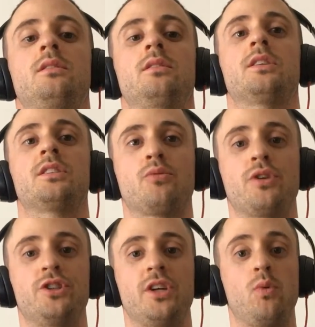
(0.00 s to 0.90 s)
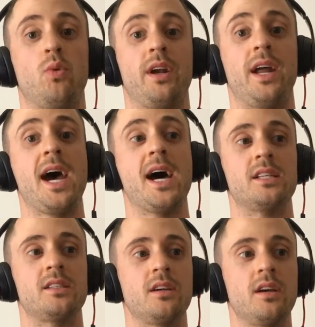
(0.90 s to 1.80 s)
let's appreciate what it
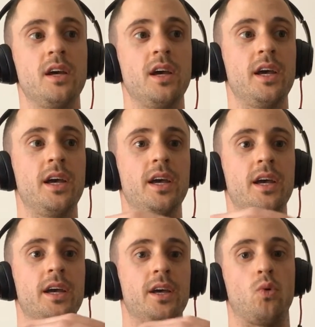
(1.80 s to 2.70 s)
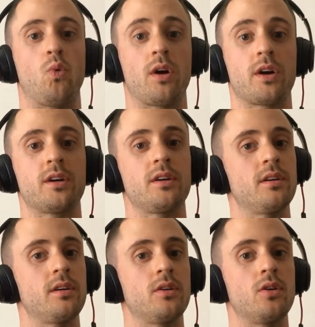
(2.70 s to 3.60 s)
has and work
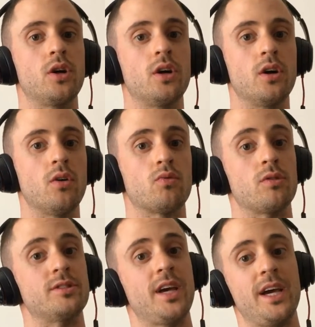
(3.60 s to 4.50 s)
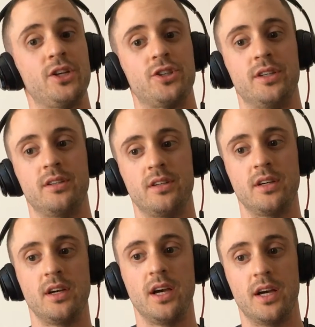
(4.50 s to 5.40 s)
rotation
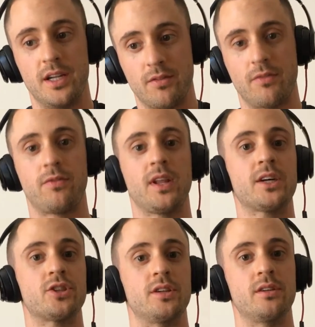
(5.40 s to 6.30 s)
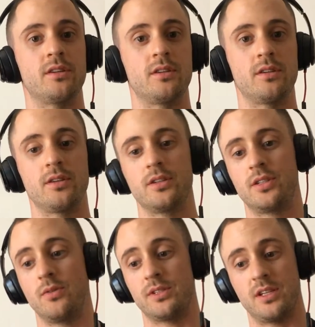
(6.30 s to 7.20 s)
and even flexion
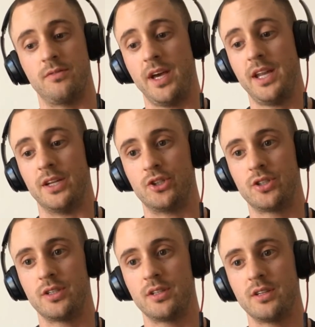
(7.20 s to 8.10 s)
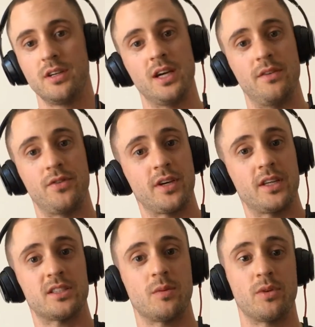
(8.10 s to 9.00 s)
to its advantage. If you can get
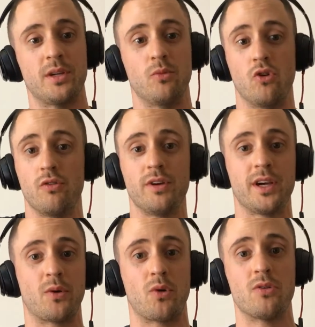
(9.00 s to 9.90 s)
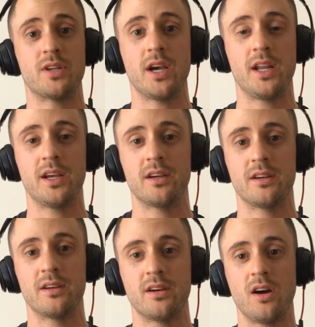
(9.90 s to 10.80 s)
somebody moving and rotating
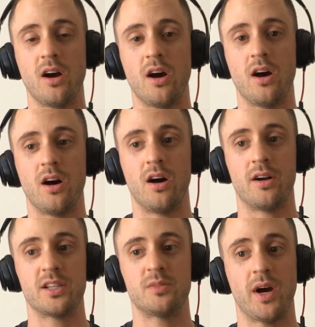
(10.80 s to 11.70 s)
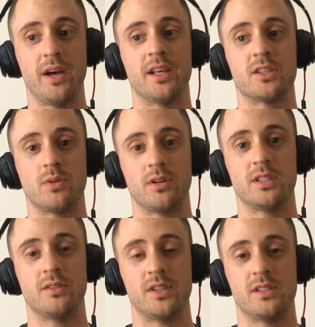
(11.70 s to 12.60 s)
on a spine that's
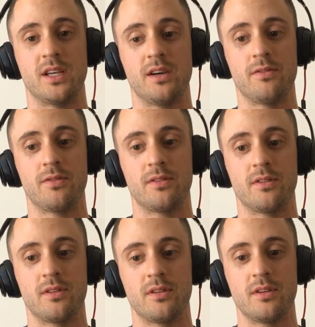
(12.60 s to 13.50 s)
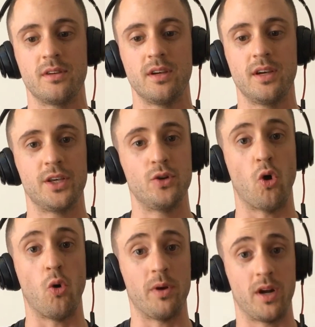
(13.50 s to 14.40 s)
relatively stiff, you open